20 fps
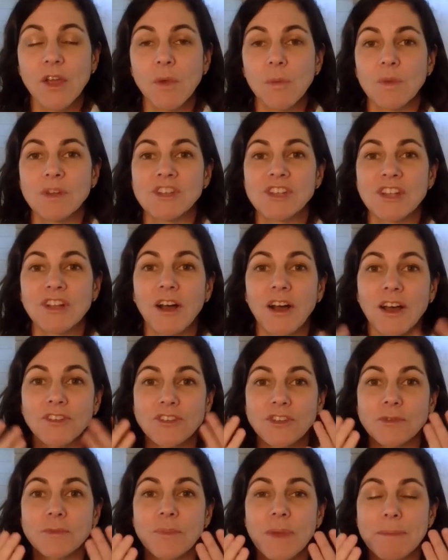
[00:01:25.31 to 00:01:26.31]
which can cause
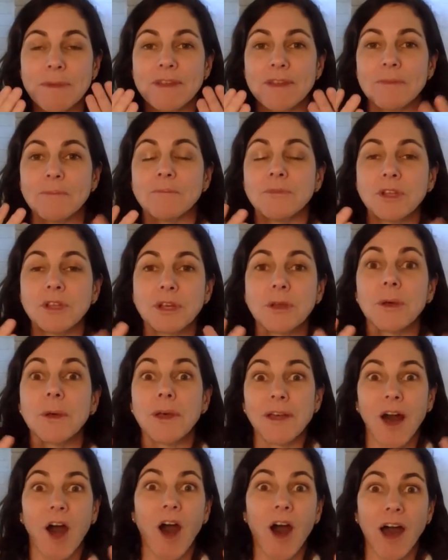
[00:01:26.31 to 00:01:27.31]
your baby to look
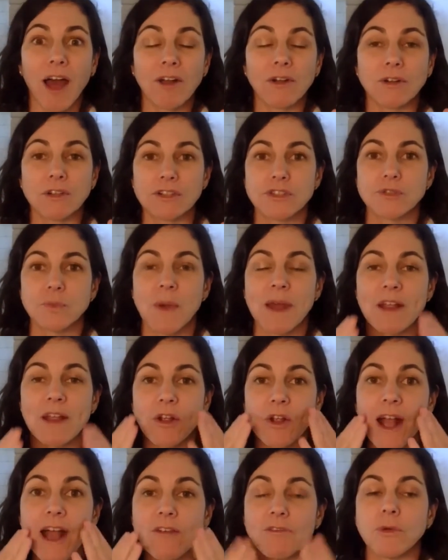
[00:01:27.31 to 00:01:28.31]
hot or sweaty
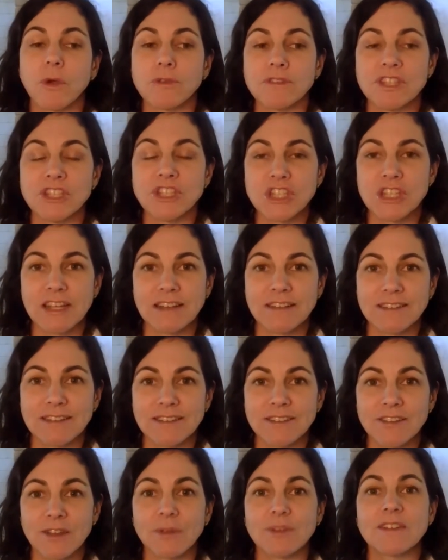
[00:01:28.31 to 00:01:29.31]
or have rosy cheeks.
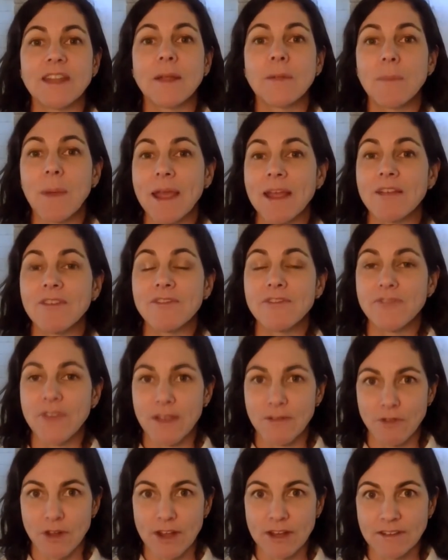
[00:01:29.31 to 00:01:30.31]
So it's not my
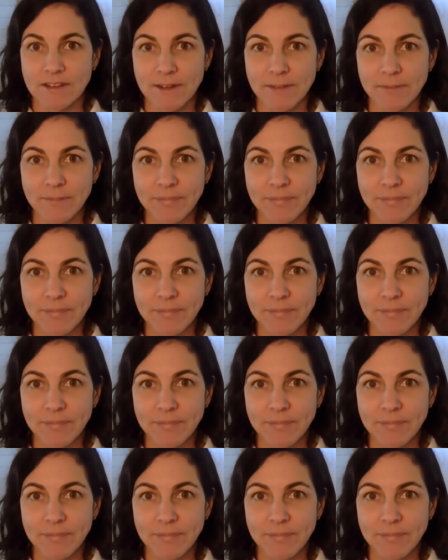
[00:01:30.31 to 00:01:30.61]
favorite.